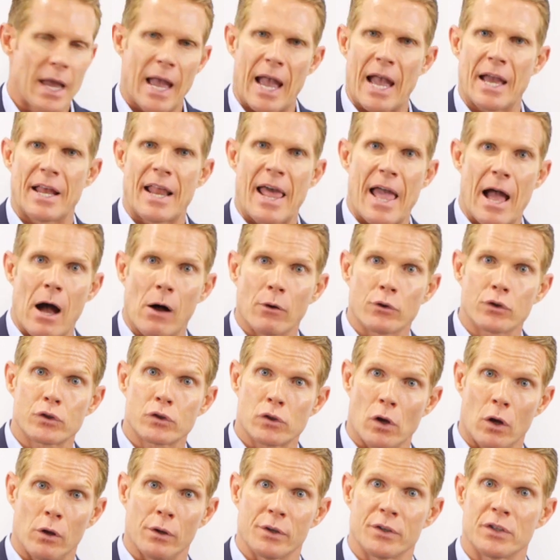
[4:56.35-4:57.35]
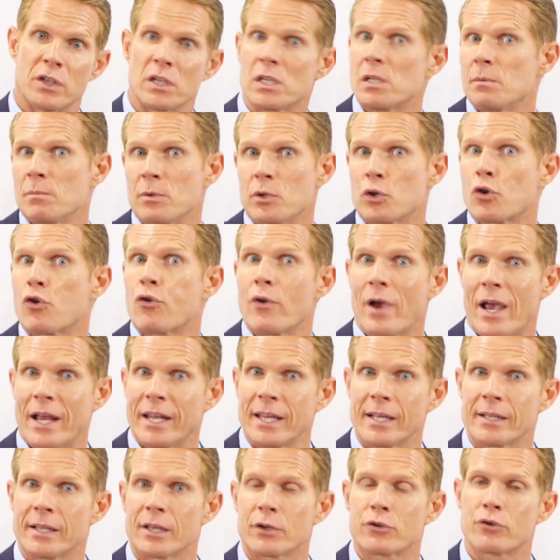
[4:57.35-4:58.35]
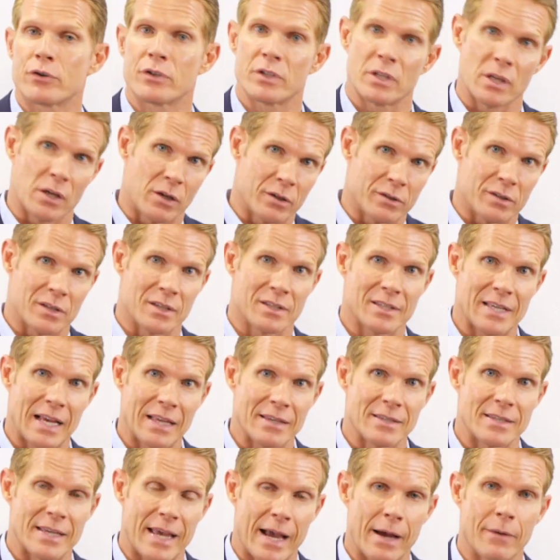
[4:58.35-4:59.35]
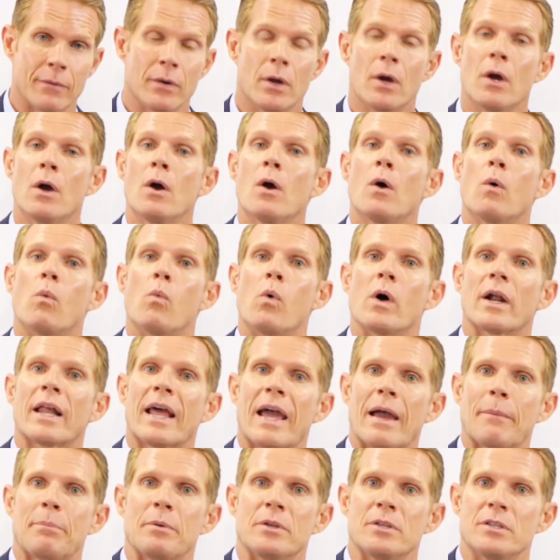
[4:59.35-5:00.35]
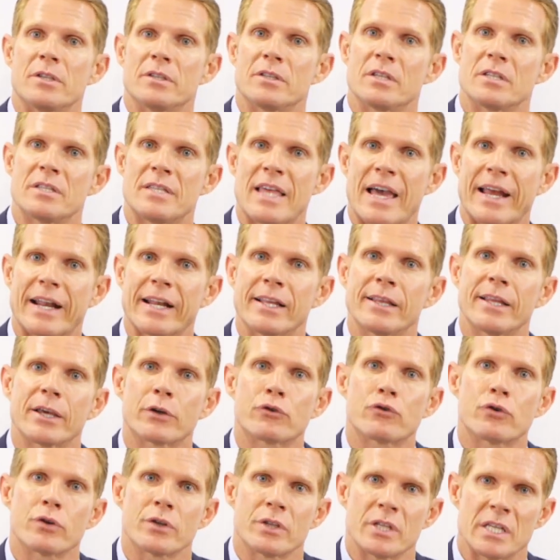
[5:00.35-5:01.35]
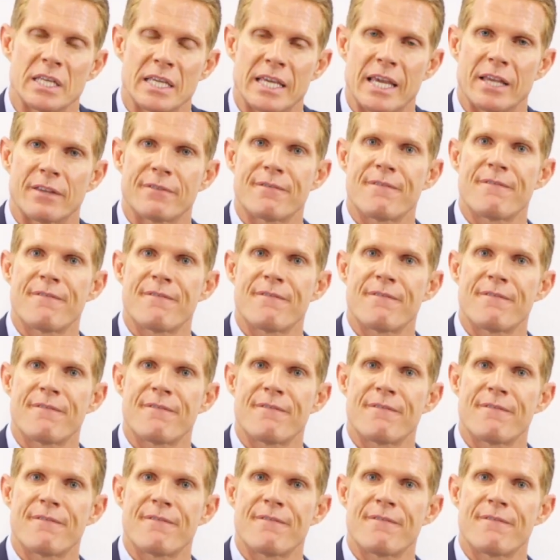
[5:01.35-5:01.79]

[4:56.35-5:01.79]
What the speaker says: and our solar system is creating electricity because the sun's out, what happens is that electricity gets